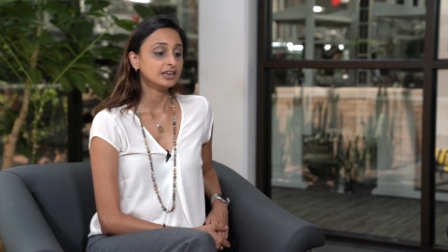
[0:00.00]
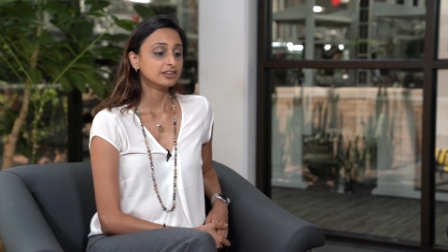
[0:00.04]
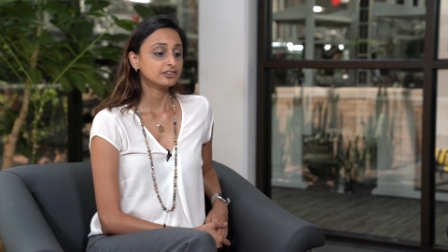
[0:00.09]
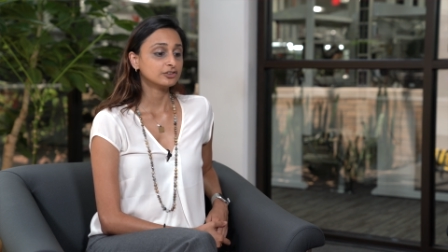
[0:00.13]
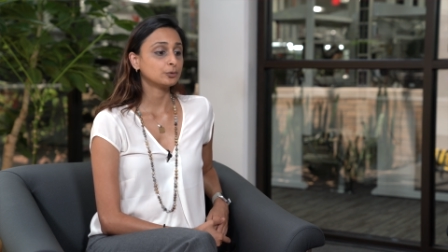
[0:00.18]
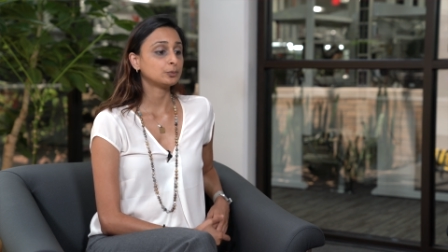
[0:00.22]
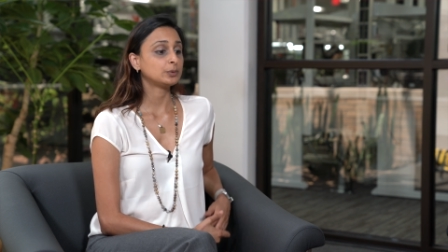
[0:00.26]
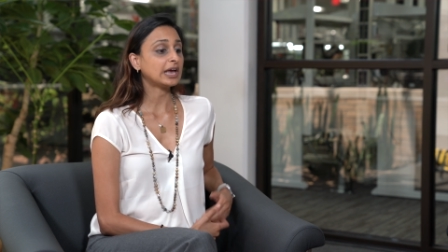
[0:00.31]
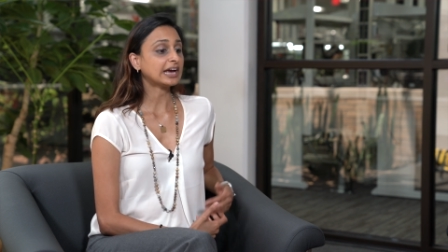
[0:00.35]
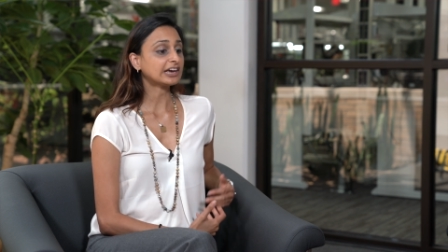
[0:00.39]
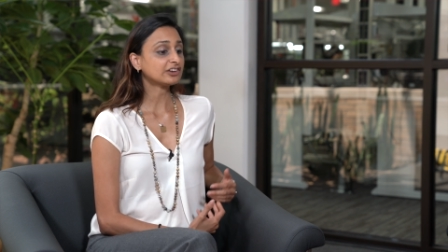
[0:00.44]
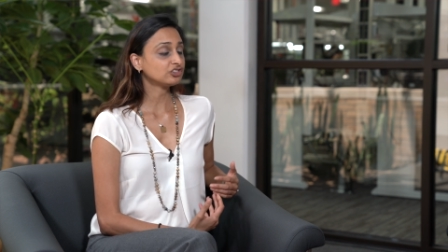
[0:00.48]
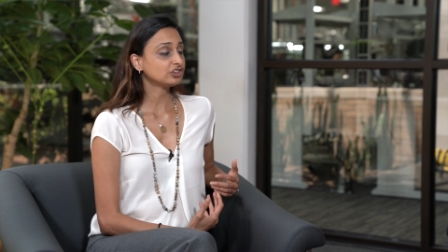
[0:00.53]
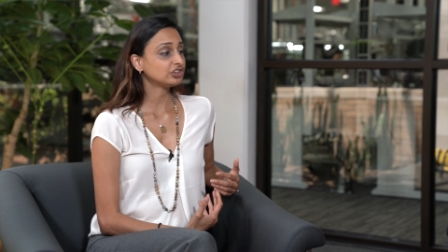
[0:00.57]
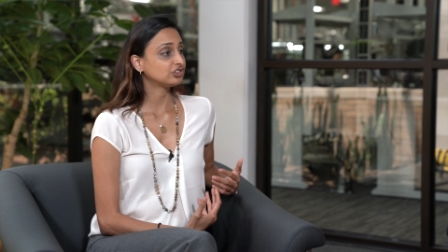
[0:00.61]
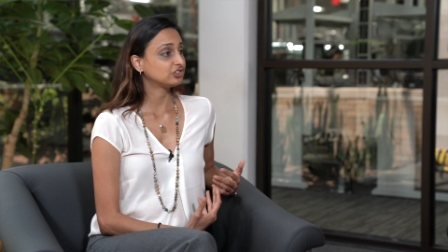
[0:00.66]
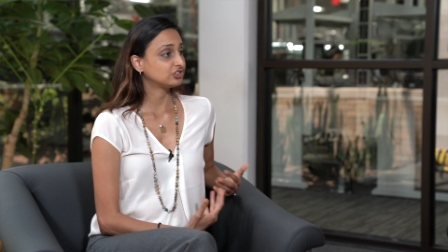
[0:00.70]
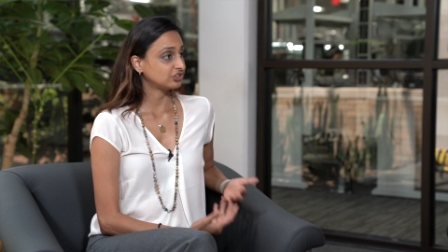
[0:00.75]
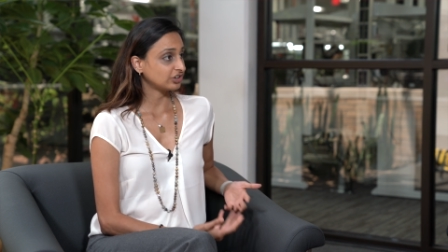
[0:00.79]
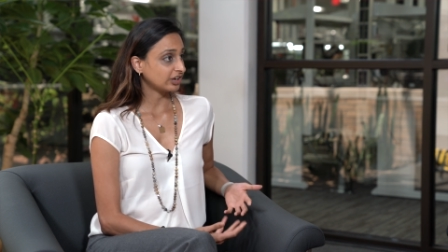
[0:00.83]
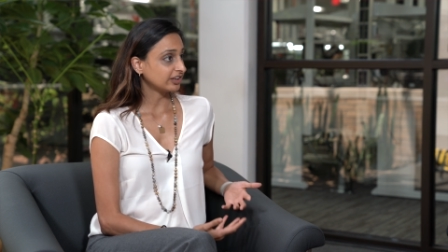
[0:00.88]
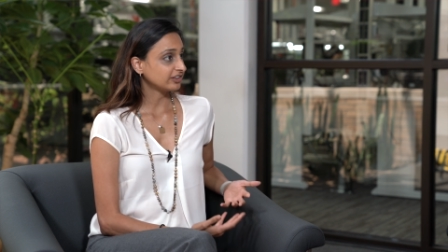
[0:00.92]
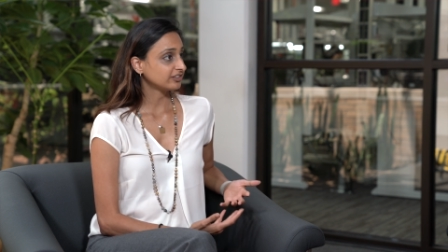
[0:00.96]
So we actually
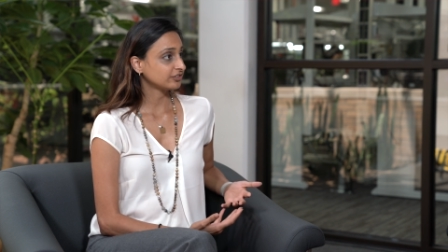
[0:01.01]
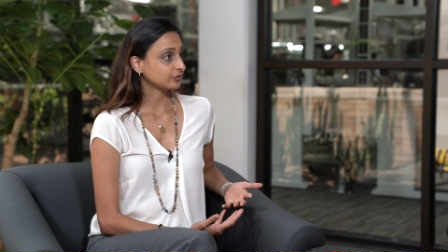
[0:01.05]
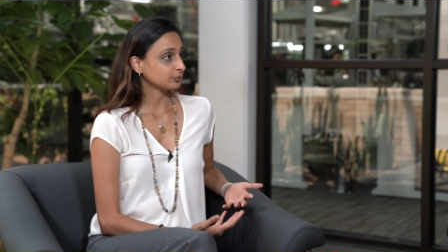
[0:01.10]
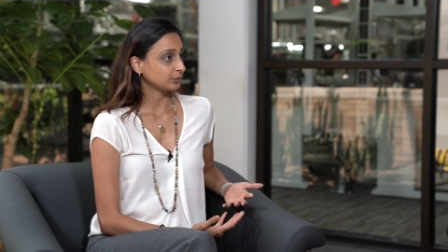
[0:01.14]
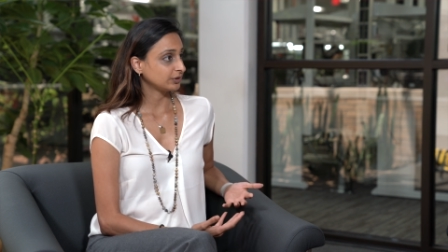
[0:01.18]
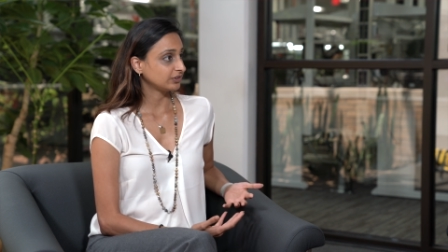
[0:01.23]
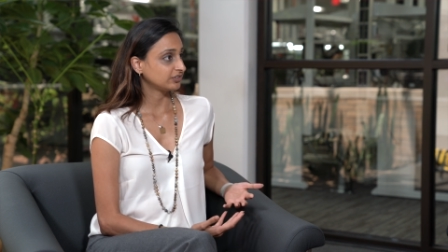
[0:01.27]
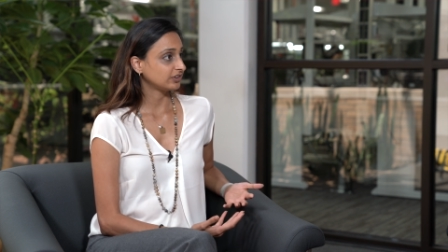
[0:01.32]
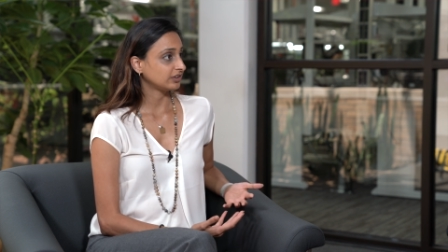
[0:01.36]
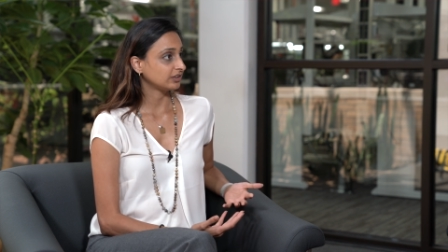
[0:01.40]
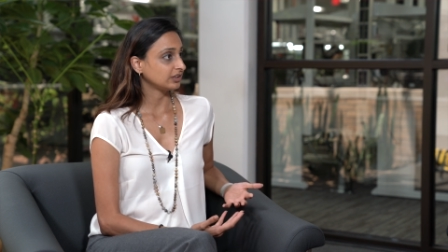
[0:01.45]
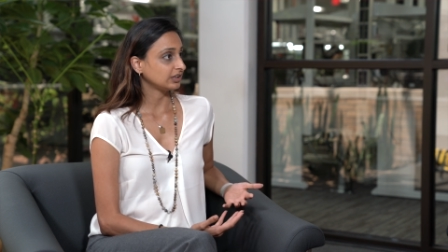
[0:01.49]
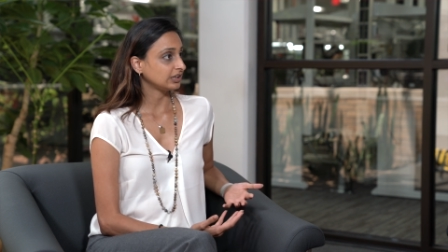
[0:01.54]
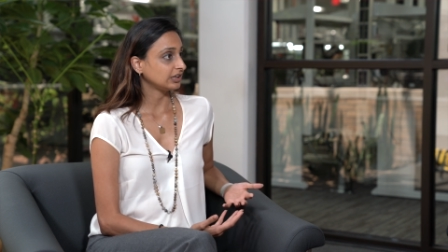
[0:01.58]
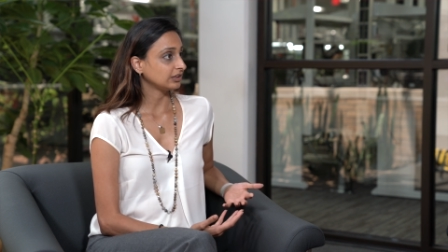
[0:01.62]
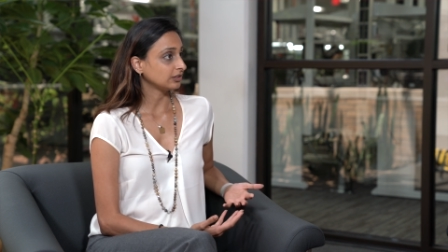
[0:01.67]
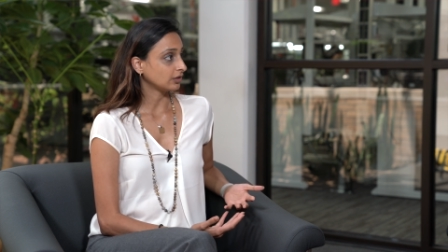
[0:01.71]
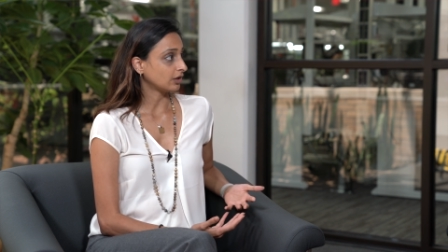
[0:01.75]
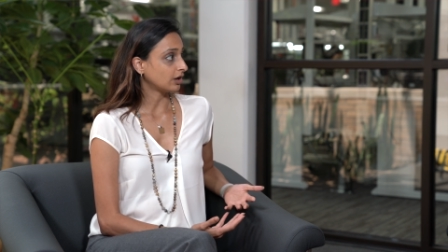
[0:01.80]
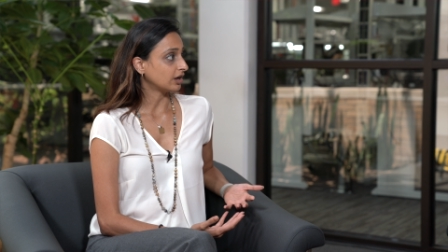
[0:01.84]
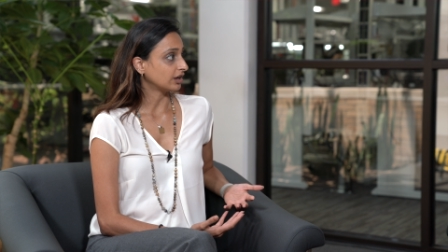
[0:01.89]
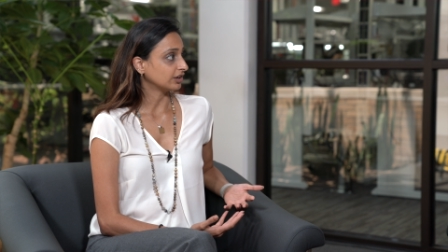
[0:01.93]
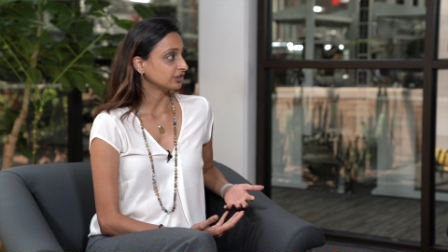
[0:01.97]
just recently
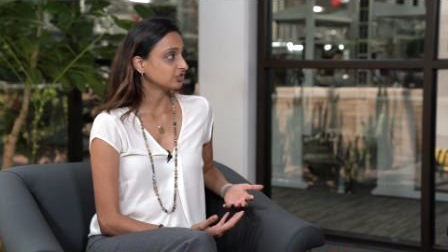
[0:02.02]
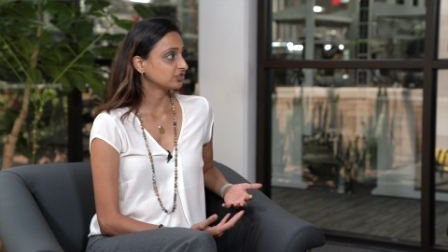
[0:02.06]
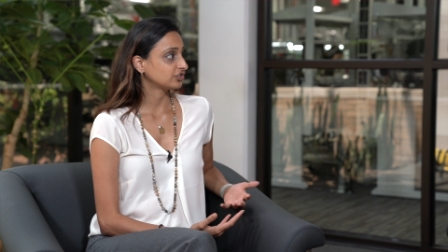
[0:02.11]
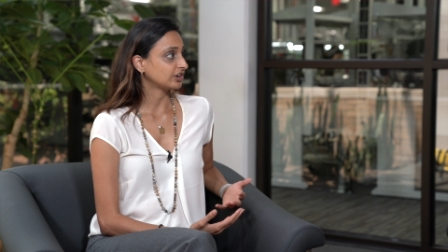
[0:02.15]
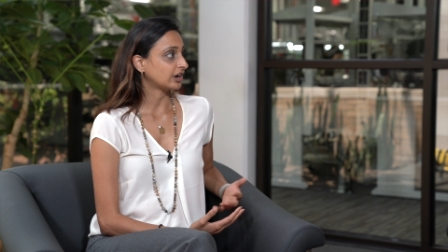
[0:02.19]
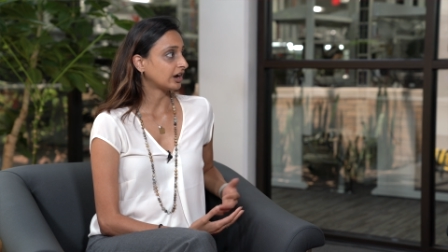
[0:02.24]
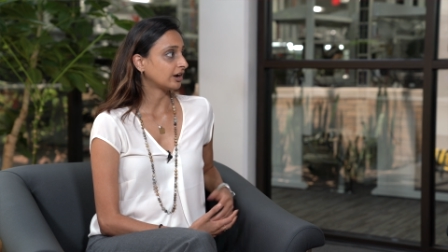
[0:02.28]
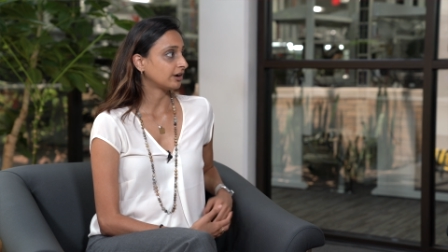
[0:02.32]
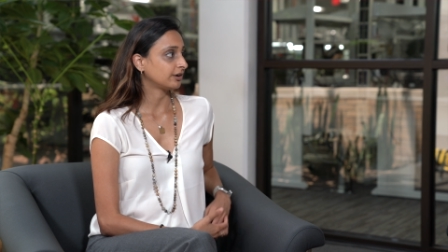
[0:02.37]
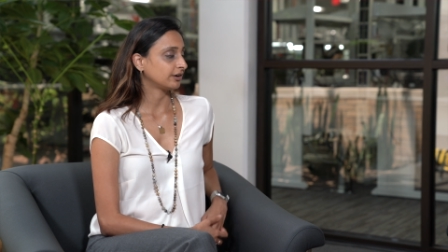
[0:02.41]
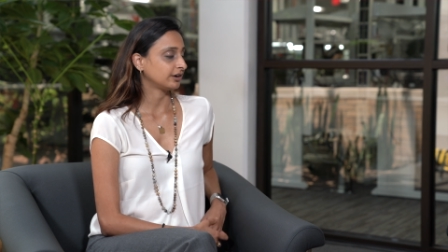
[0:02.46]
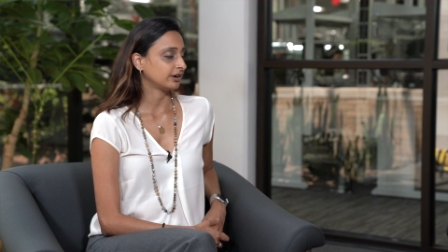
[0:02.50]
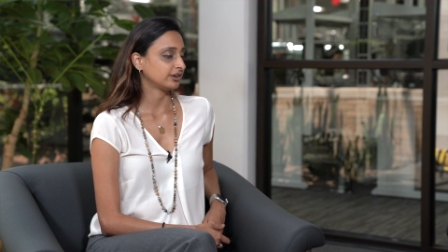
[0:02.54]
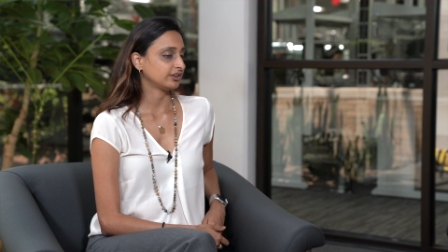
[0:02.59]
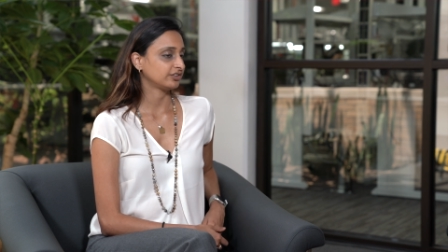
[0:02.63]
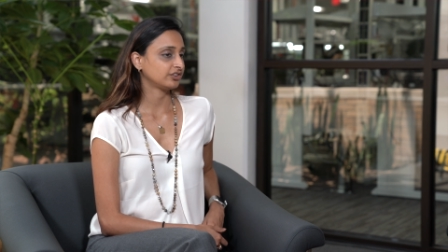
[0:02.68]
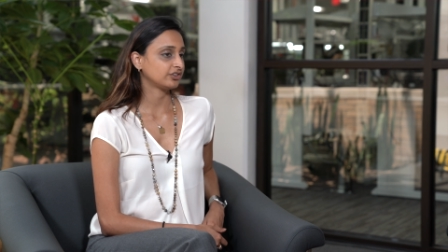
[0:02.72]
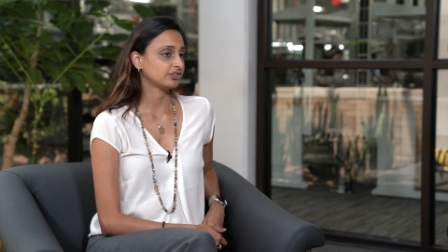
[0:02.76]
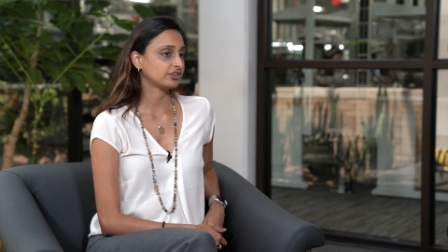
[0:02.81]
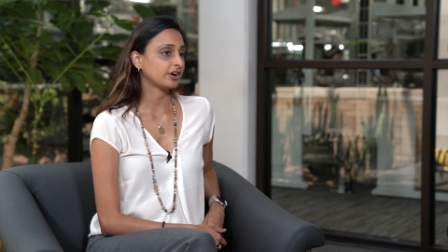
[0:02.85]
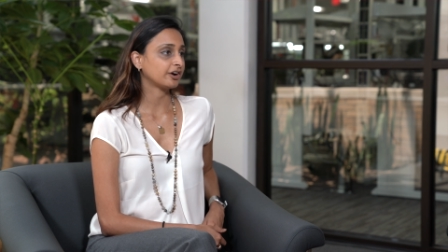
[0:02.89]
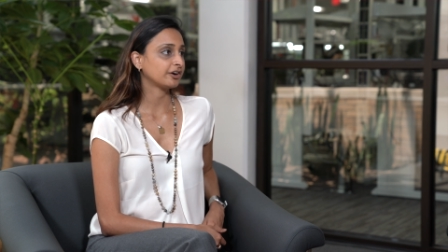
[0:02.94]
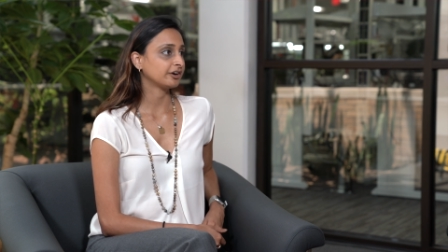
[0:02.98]
launched our
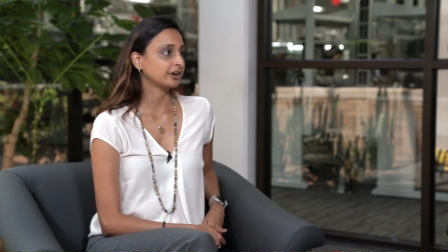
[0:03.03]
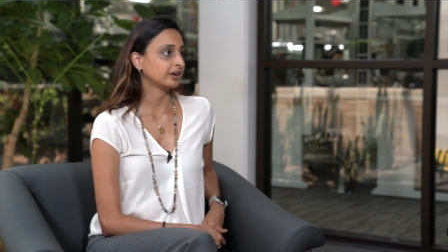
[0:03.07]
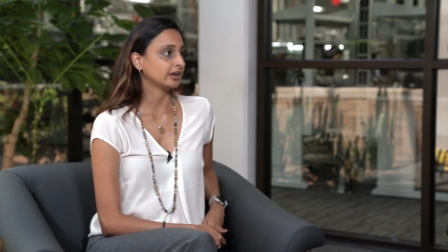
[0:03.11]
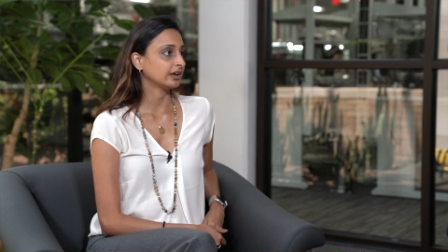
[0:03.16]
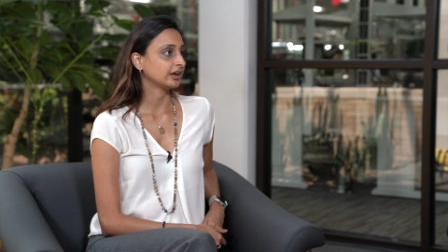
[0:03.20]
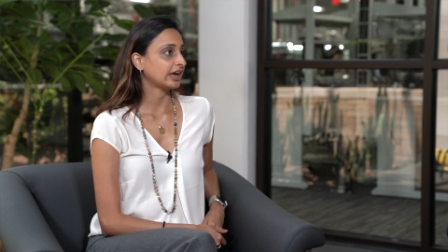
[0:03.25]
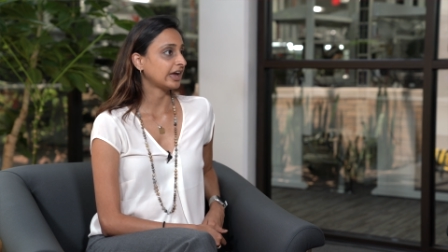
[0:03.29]
Sitara